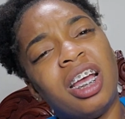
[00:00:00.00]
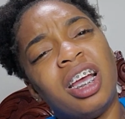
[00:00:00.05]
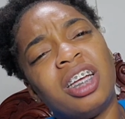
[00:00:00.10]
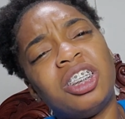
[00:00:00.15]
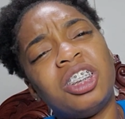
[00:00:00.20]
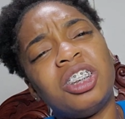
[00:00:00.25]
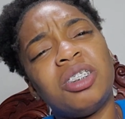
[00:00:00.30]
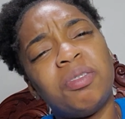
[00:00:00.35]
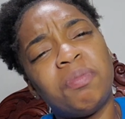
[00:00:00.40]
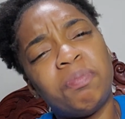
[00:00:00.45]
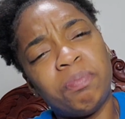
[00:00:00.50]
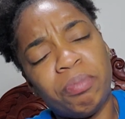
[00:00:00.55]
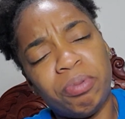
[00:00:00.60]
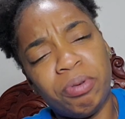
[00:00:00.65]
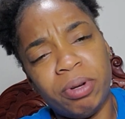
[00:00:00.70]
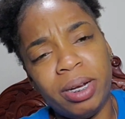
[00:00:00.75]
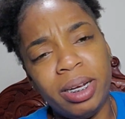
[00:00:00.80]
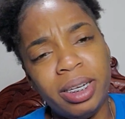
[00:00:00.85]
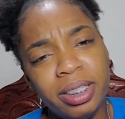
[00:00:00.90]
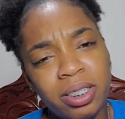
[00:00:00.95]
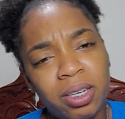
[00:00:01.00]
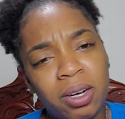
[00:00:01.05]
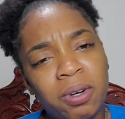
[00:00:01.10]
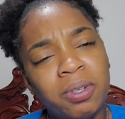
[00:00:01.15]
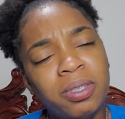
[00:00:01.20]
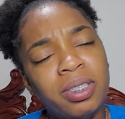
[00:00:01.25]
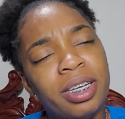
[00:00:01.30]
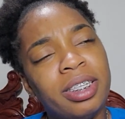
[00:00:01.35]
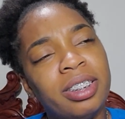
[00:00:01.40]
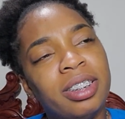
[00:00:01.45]
just pray it
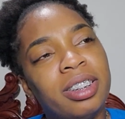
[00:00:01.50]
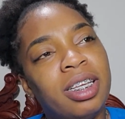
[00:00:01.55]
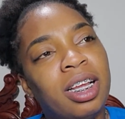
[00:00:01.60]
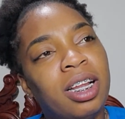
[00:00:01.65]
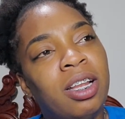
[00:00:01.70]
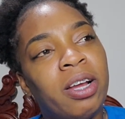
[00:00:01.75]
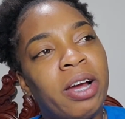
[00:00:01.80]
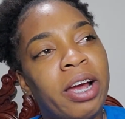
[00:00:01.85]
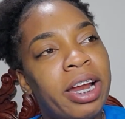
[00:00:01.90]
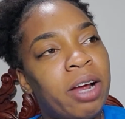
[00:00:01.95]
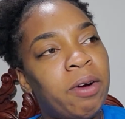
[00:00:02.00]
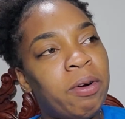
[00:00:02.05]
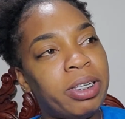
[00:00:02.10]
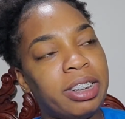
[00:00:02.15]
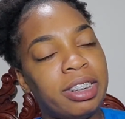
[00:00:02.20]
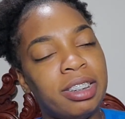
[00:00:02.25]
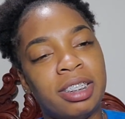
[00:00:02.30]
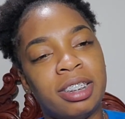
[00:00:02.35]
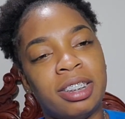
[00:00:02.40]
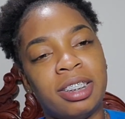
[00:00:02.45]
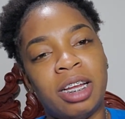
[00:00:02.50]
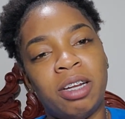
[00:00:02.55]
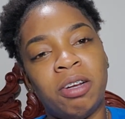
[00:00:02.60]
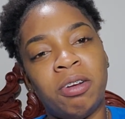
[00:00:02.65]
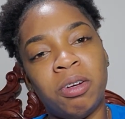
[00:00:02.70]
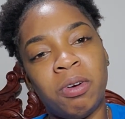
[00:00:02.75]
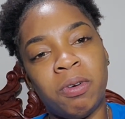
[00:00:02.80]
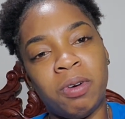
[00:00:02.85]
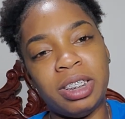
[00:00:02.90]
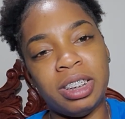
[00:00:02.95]
out and say, Lord, what is this? I don't
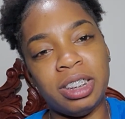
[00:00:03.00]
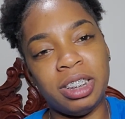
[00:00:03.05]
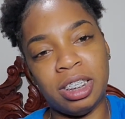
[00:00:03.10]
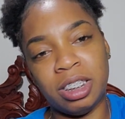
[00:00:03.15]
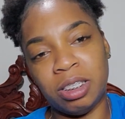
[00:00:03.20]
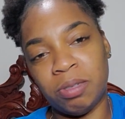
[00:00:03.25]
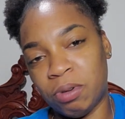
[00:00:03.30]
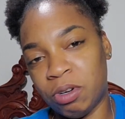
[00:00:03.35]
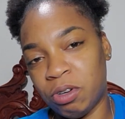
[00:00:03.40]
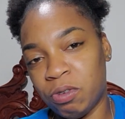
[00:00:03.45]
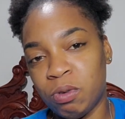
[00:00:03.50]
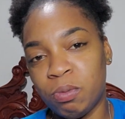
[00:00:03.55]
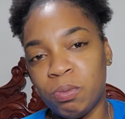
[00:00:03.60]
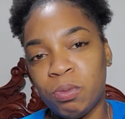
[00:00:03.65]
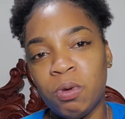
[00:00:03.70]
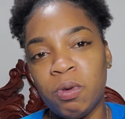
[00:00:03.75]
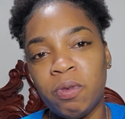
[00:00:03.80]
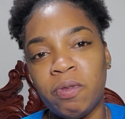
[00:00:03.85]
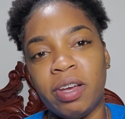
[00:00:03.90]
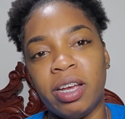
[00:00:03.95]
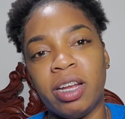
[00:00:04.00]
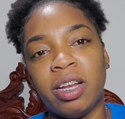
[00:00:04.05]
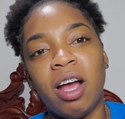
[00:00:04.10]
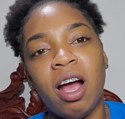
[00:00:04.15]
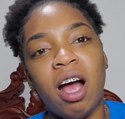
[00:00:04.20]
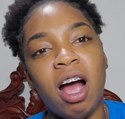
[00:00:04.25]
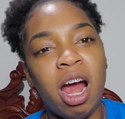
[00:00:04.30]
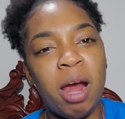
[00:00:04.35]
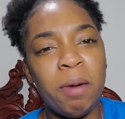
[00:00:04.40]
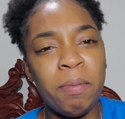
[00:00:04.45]
know what is this, but remove it.
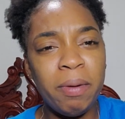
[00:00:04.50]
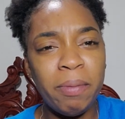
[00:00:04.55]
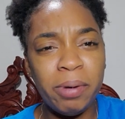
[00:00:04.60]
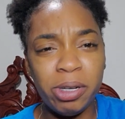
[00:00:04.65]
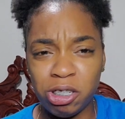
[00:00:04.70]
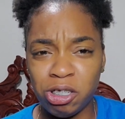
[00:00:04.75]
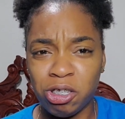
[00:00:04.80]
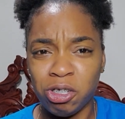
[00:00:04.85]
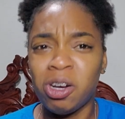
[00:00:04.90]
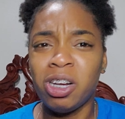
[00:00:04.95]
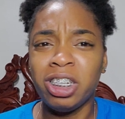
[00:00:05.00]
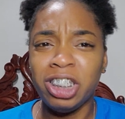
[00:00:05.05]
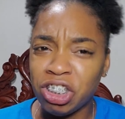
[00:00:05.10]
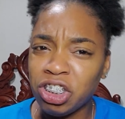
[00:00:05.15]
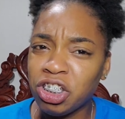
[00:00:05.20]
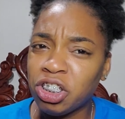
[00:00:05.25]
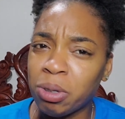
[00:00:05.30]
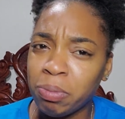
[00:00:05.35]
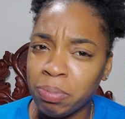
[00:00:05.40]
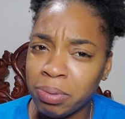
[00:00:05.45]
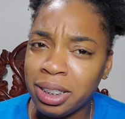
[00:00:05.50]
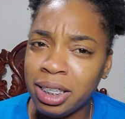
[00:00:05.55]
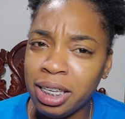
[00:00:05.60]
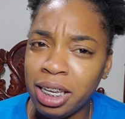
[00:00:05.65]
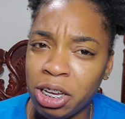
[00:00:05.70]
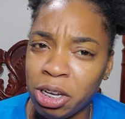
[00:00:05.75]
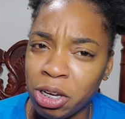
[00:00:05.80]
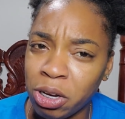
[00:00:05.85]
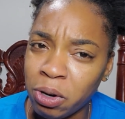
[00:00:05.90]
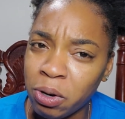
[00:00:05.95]
Or maybe just go and drink some
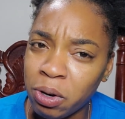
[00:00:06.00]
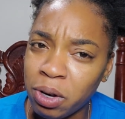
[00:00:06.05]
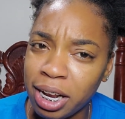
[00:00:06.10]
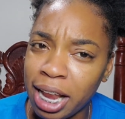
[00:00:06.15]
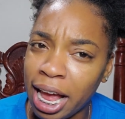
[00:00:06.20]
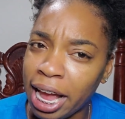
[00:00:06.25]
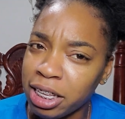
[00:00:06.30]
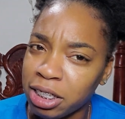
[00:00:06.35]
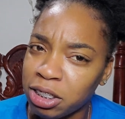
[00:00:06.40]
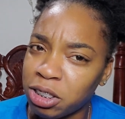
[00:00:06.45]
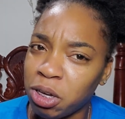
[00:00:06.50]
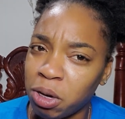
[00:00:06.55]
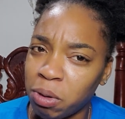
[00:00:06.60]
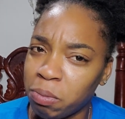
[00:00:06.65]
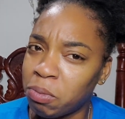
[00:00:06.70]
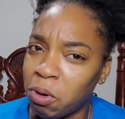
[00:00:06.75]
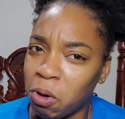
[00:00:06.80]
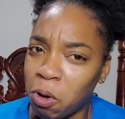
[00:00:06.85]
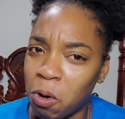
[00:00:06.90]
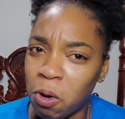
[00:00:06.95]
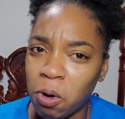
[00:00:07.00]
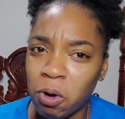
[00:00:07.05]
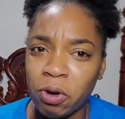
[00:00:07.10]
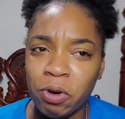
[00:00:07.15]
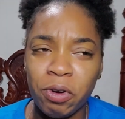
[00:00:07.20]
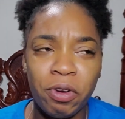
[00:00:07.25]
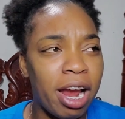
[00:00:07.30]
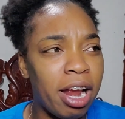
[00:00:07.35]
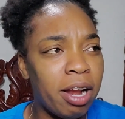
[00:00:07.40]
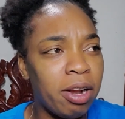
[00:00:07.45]
tea, like
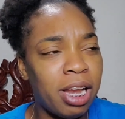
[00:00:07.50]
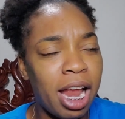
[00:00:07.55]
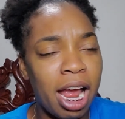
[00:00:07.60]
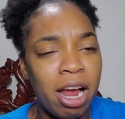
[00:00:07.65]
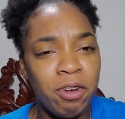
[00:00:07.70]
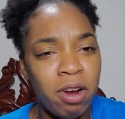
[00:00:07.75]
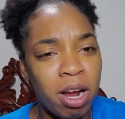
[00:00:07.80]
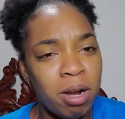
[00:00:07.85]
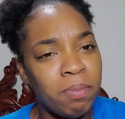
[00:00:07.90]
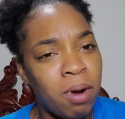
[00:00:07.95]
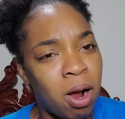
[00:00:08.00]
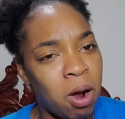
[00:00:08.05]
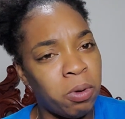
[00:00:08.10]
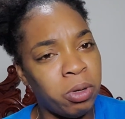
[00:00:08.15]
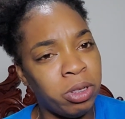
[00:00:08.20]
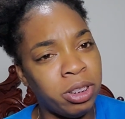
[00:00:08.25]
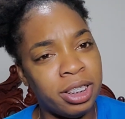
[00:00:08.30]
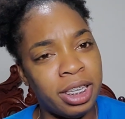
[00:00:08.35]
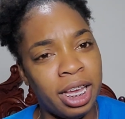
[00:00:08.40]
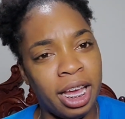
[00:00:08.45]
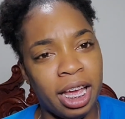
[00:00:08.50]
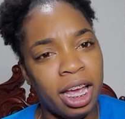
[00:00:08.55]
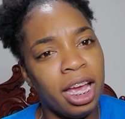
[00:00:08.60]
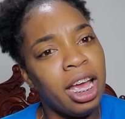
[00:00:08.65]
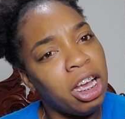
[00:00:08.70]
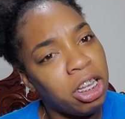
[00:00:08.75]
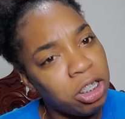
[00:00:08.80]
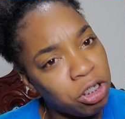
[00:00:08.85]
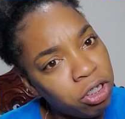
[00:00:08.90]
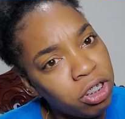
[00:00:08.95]
like grandma would say,
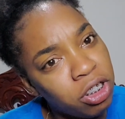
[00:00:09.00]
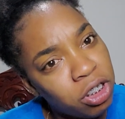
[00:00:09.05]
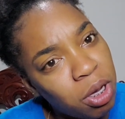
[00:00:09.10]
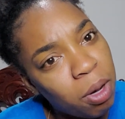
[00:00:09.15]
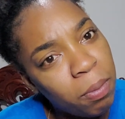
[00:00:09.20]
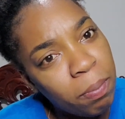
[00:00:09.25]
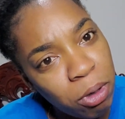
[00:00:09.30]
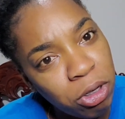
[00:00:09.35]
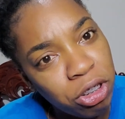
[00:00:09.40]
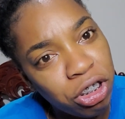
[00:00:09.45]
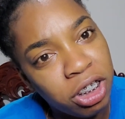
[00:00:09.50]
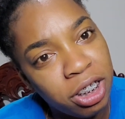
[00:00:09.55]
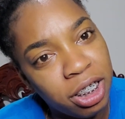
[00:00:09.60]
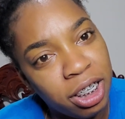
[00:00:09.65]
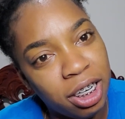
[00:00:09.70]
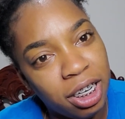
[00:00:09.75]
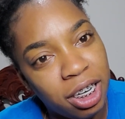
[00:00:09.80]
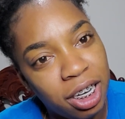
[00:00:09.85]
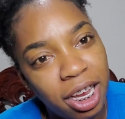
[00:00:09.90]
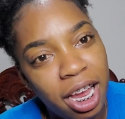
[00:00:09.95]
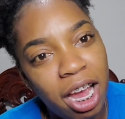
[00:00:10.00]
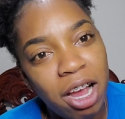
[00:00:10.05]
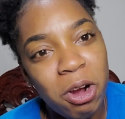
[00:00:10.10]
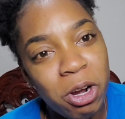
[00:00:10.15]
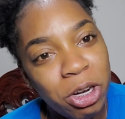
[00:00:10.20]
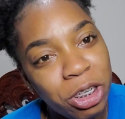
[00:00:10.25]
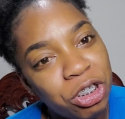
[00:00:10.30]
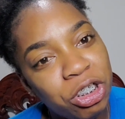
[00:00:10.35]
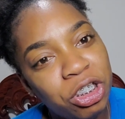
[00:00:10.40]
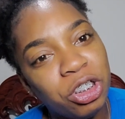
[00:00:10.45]
drink some bush tea. Yeah, go
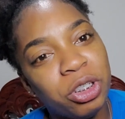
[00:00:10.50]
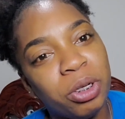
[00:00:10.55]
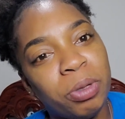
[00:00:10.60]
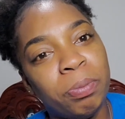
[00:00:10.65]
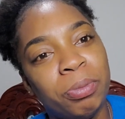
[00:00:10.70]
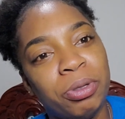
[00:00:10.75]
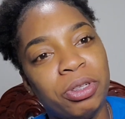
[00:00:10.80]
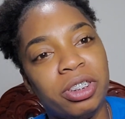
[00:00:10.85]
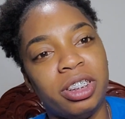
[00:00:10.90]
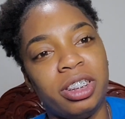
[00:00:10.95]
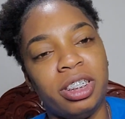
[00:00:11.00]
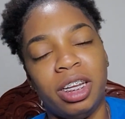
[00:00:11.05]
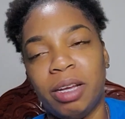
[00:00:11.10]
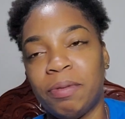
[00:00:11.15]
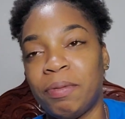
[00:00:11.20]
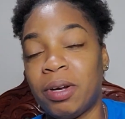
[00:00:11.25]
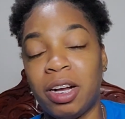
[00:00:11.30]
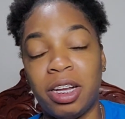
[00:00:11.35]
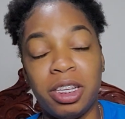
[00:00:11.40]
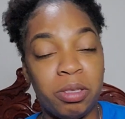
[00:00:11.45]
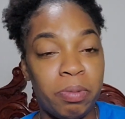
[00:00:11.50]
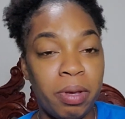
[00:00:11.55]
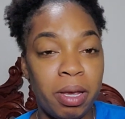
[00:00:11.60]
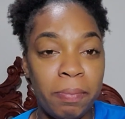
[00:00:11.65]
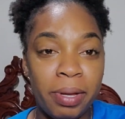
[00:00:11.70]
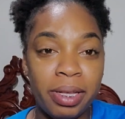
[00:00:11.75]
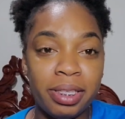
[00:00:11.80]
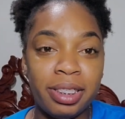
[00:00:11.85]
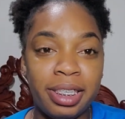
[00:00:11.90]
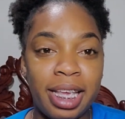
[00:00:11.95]
and drink some bush tea because
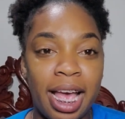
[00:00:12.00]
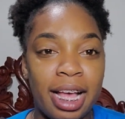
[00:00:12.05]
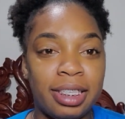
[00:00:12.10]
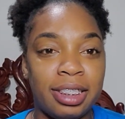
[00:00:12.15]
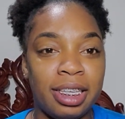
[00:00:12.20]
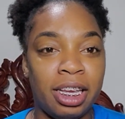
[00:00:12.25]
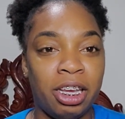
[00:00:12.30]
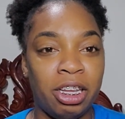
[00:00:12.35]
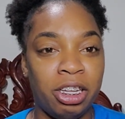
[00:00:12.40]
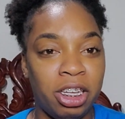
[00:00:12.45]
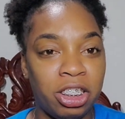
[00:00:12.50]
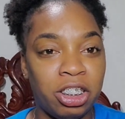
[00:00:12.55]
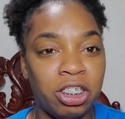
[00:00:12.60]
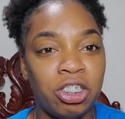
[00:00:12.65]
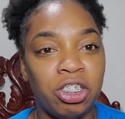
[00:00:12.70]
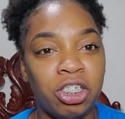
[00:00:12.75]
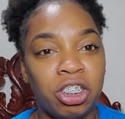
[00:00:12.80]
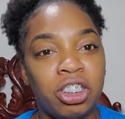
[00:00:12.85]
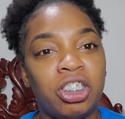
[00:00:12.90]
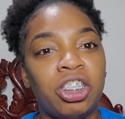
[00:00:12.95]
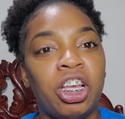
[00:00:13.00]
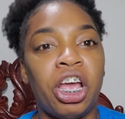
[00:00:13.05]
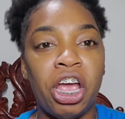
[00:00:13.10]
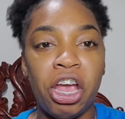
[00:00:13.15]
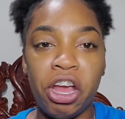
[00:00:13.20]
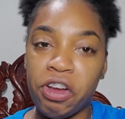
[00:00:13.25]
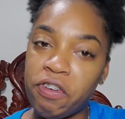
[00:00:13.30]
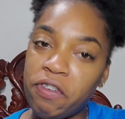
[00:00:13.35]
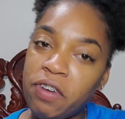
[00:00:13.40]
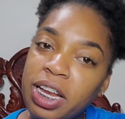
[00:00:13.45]
maybe it's gas and you need to just
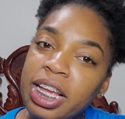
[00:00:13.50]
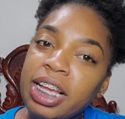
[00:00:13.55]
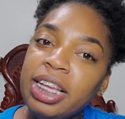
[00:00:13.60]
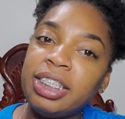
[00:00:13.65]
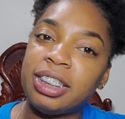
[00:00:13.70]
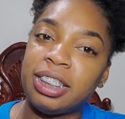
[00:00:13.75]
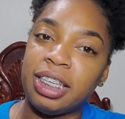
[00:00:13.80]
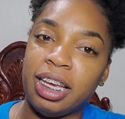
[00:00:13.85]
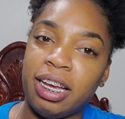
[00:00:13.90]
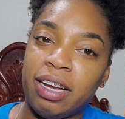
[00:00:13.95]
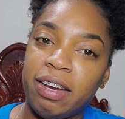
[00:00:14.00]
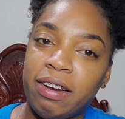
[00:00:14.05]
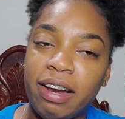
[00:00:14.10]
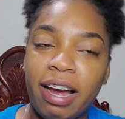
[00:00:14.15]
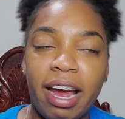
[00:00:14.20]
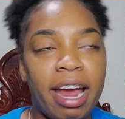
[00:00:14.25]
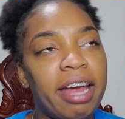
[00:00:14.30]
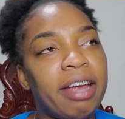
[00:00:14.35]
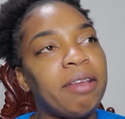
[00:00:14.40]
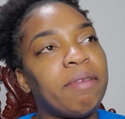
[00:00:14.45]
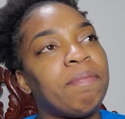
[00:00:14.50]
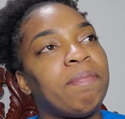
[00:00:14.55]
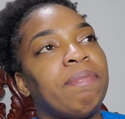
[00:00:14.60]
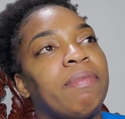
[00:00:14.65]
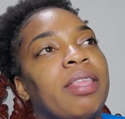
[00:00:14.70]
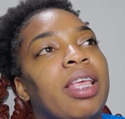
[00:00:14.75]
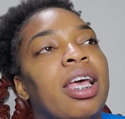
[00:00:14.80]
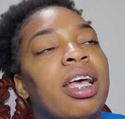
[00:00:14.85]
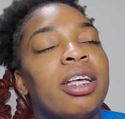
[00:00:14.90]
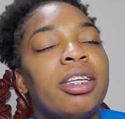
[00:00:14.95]
release it, right?
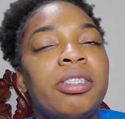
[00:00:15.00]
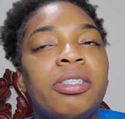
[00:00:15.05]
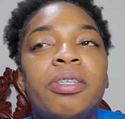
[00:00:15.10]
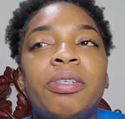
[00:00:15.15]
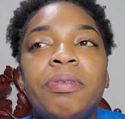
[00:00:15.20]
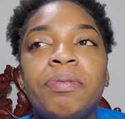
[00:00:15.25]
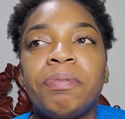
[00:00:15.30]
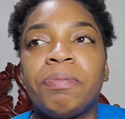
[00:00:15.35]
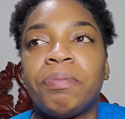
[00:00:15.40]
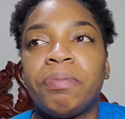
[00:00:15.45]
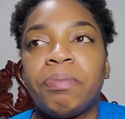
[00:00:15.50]
So